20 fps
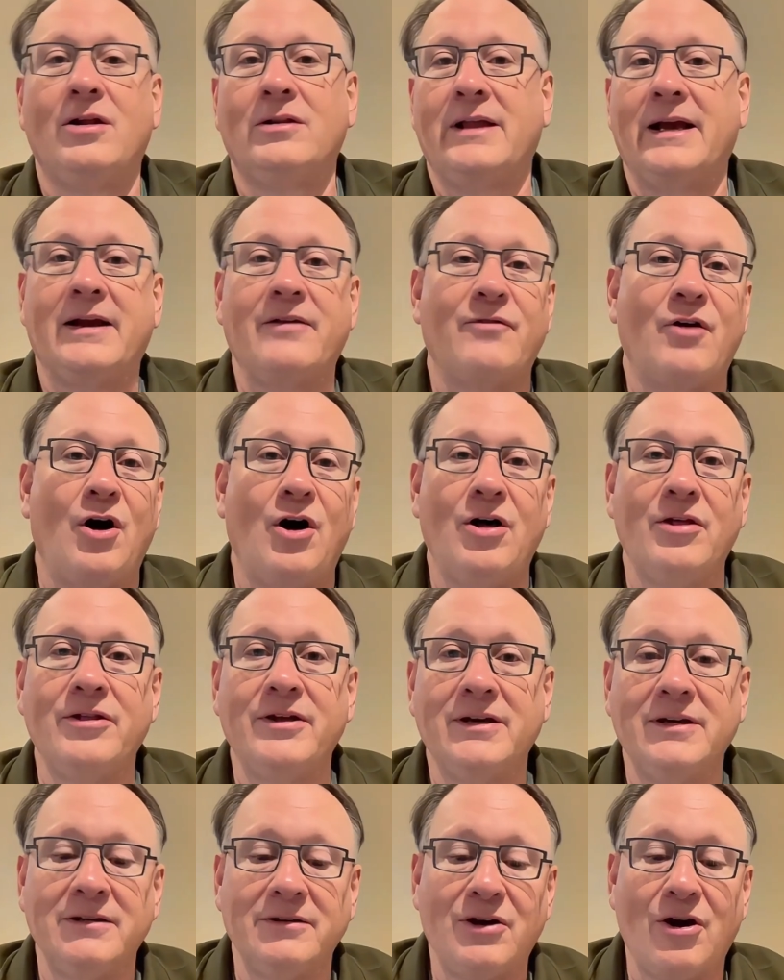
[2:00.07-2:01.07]
like of all
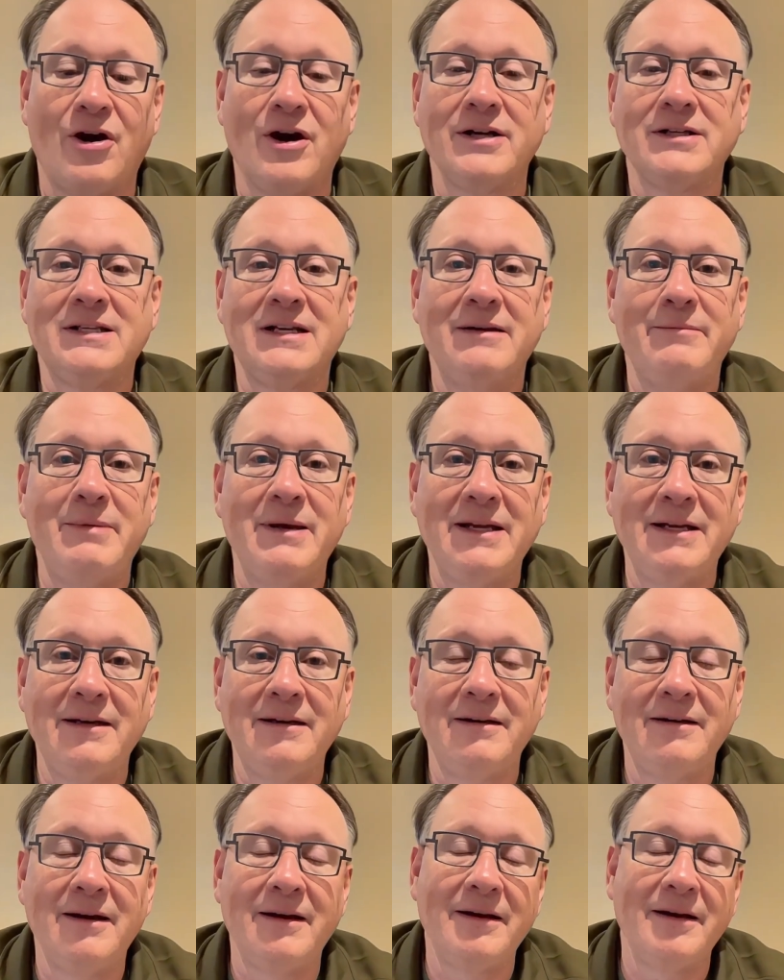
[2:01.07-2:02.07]
the cars that have
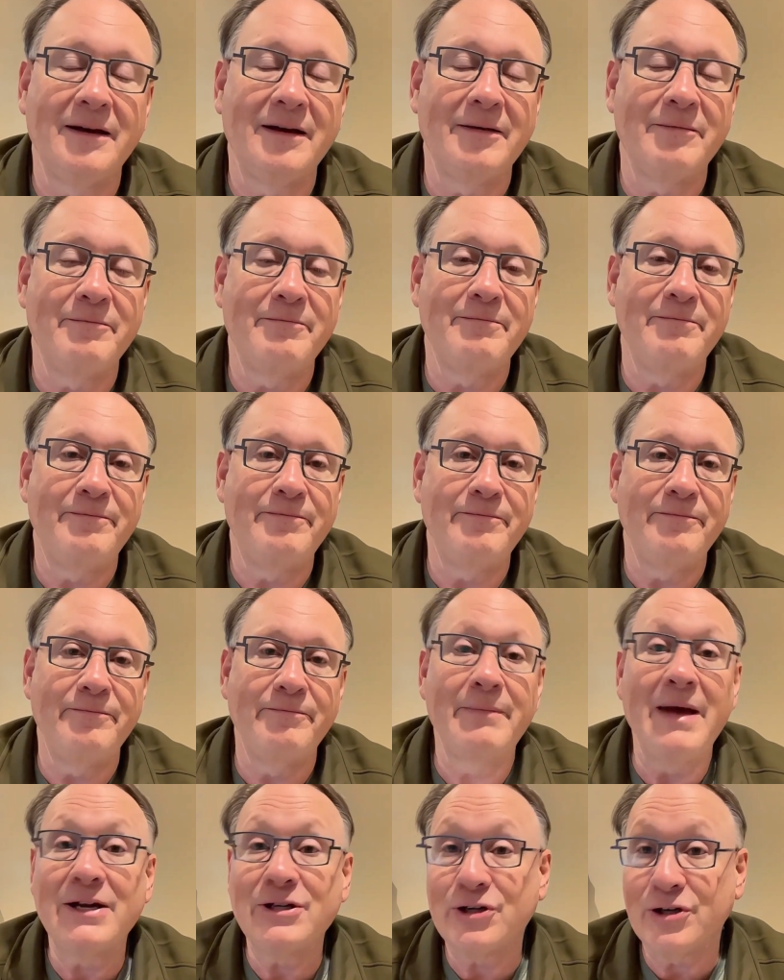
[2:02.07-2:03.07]
been
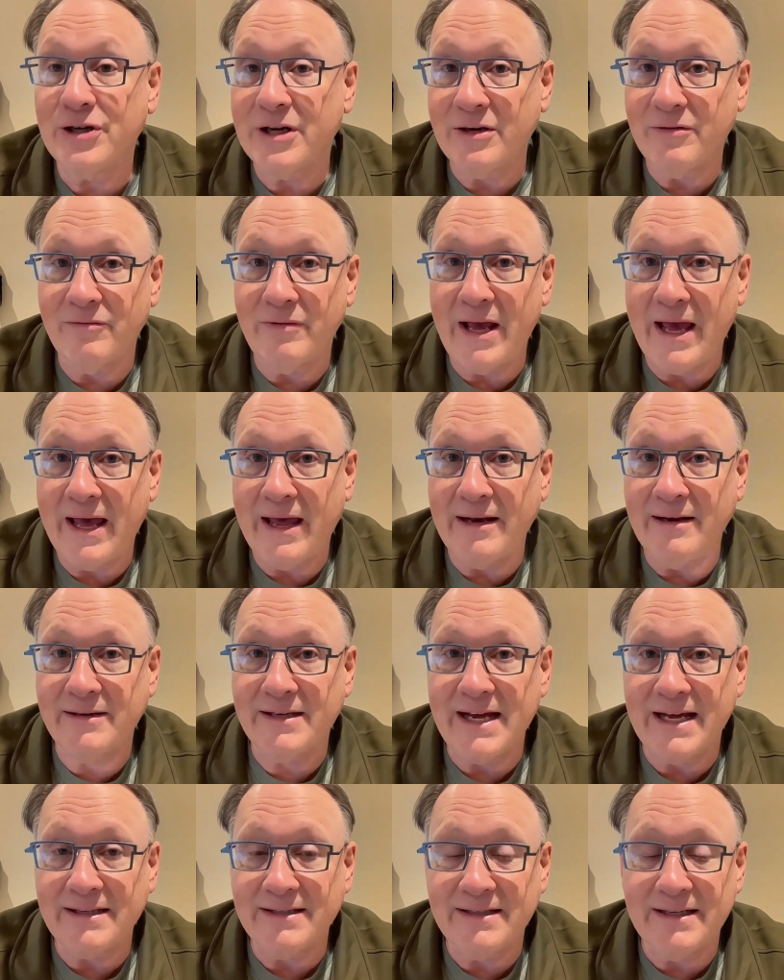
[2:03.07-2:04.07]
measured and
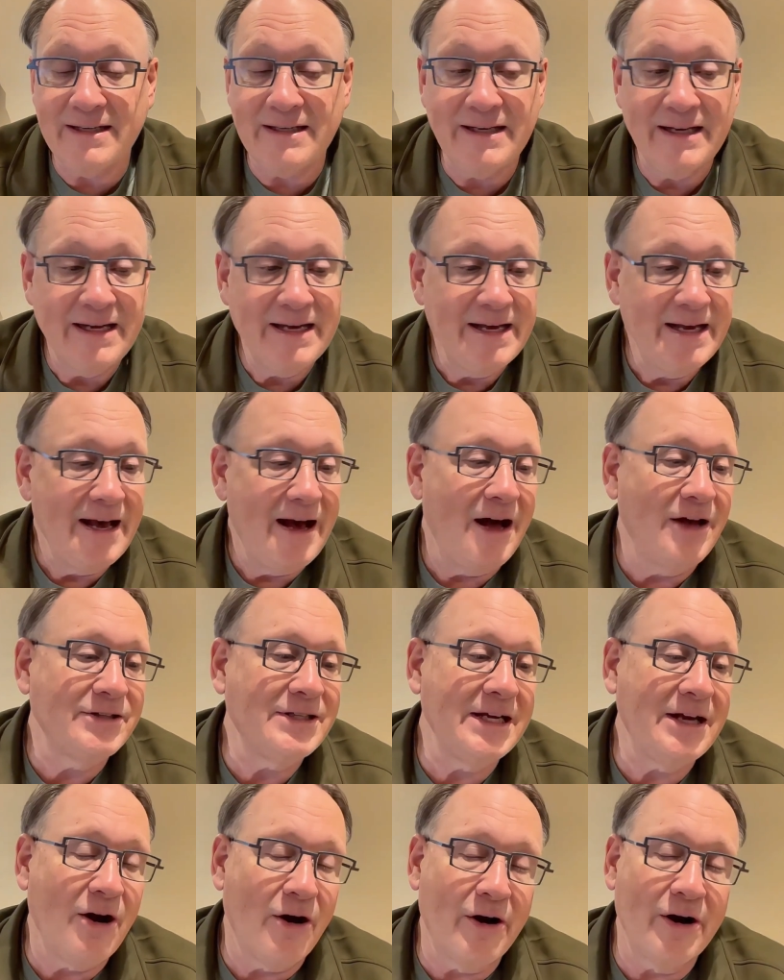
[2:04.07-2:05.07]
tested. I'll
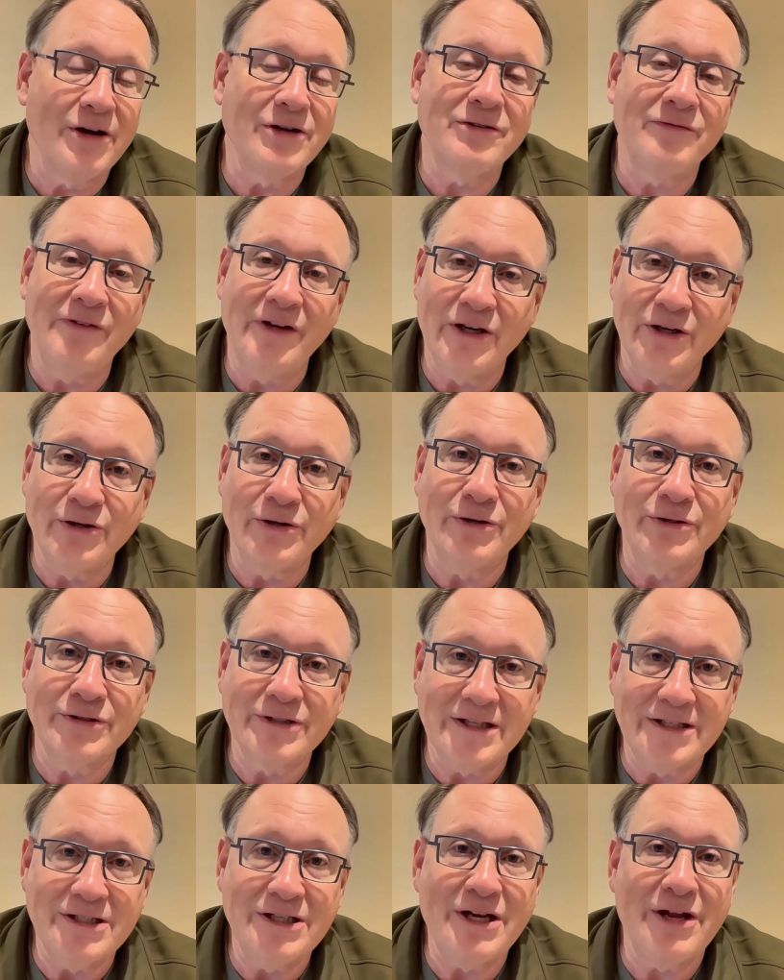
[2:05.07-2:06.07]
say cars, vehicles,
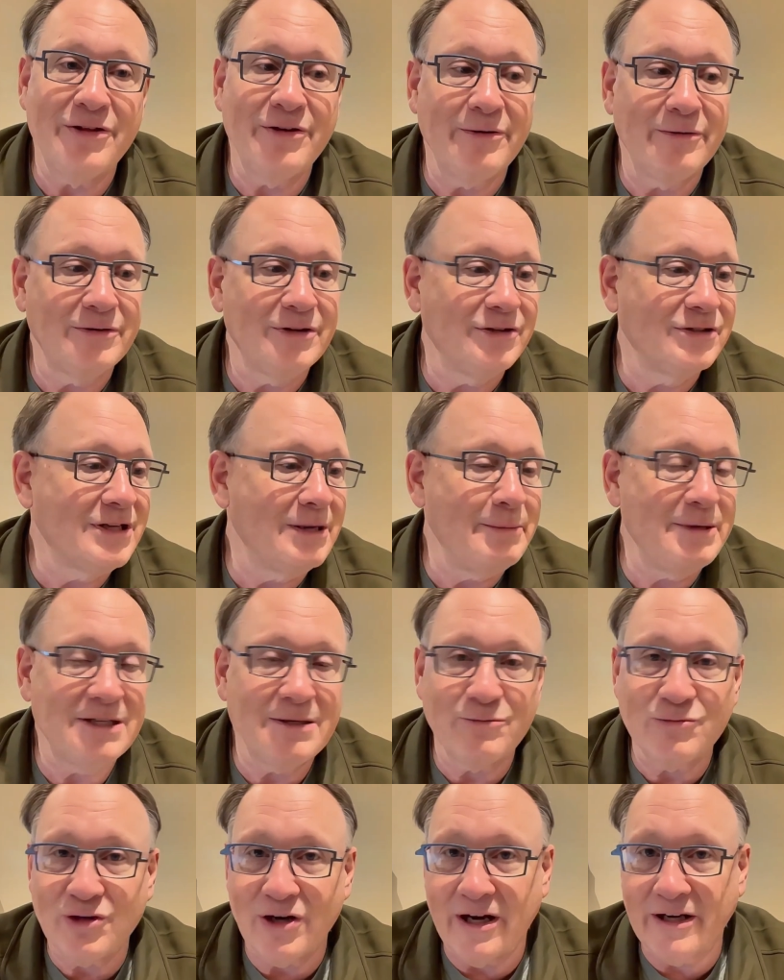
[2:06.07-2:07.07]
because there's going to be
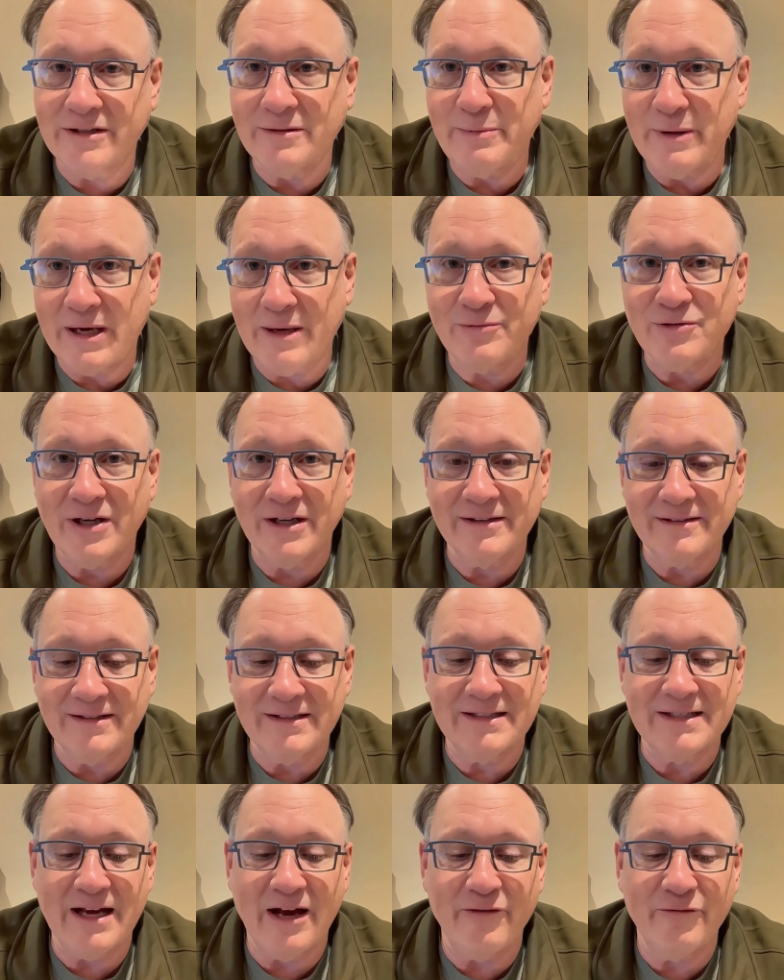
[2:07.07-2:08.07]
some trucks, pickup trucks and
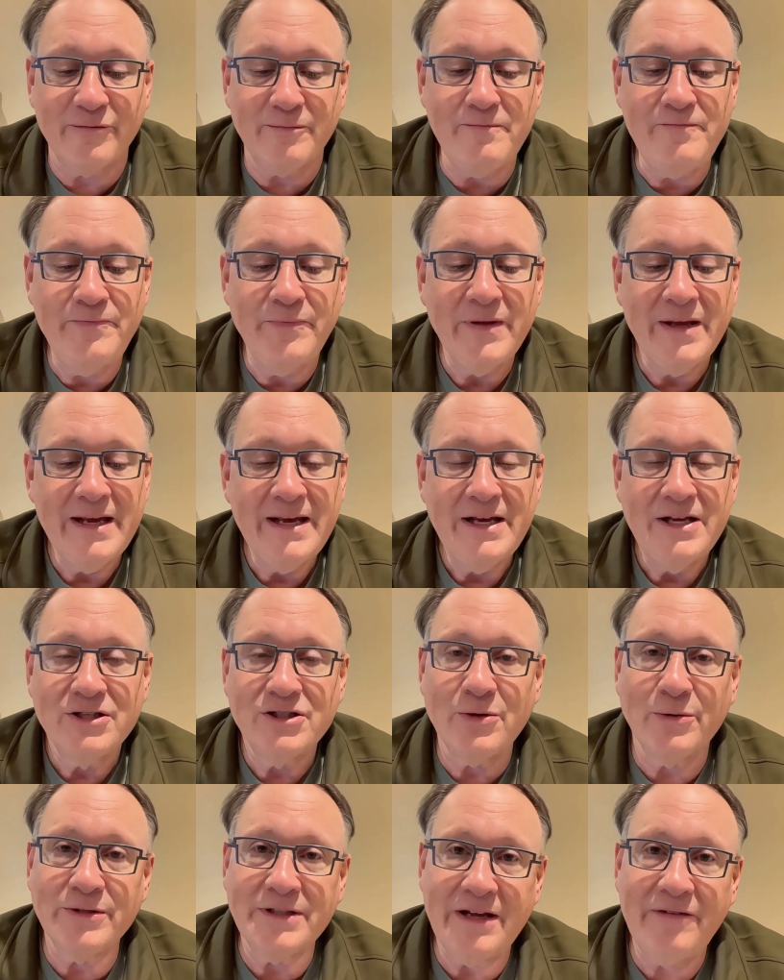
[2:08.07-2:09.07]
stuff.
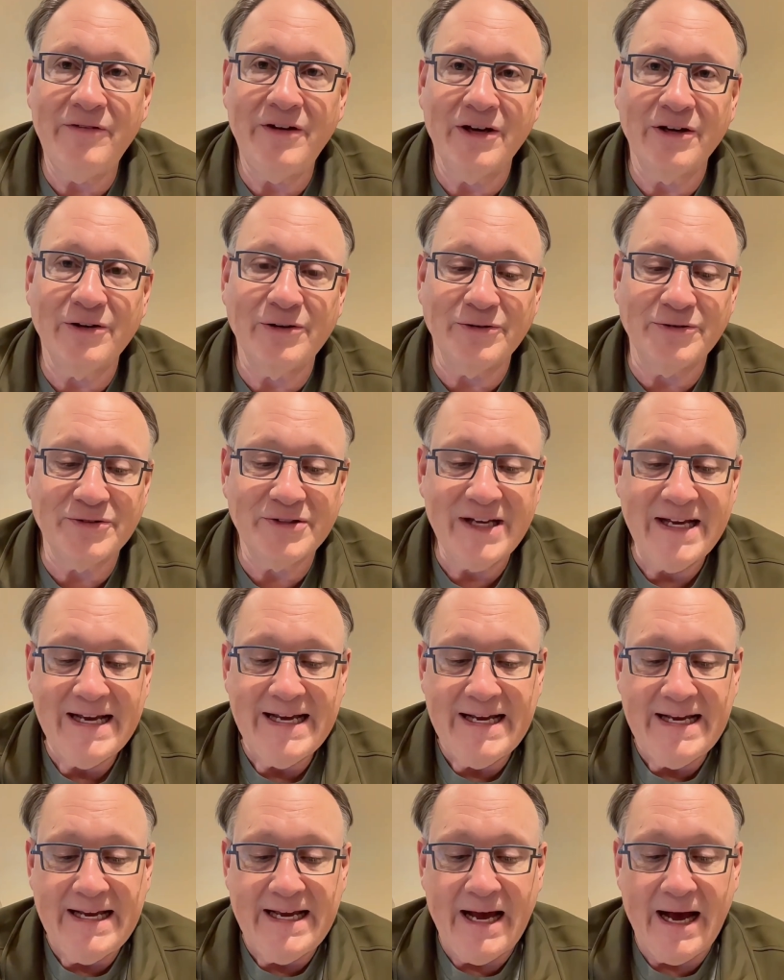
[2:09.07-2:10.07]
So we'll say vehicles.
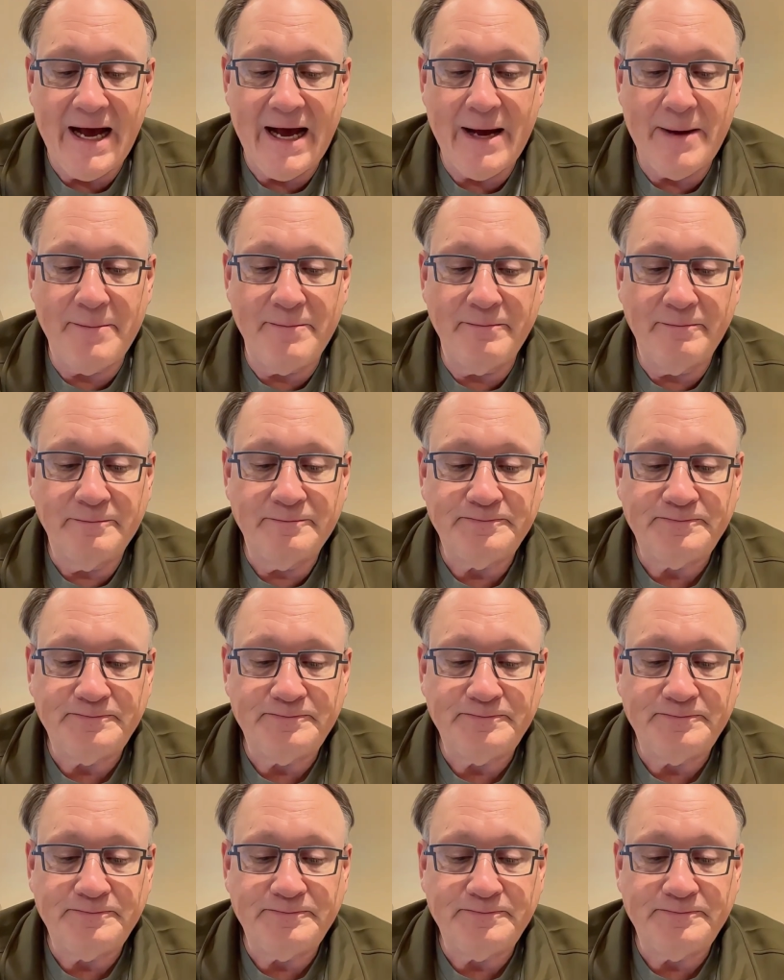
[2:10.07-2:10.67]
And